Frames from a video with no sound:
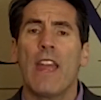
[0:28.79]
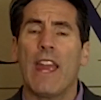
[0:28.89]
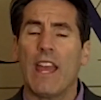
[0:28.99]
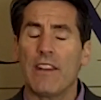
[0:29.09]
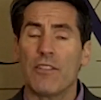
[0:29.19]

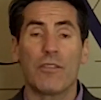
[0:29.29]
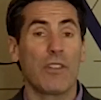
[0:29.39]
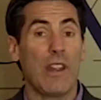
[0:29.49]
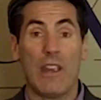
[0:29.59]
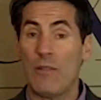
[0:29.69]
And
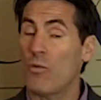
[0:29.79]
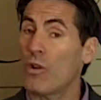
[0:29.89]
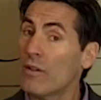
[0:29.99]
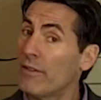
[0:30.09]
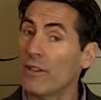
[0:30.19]
in
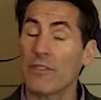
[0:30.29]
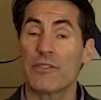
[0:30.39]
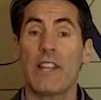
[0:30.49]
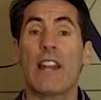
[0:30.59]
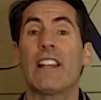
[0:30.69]
Warrenville, there's not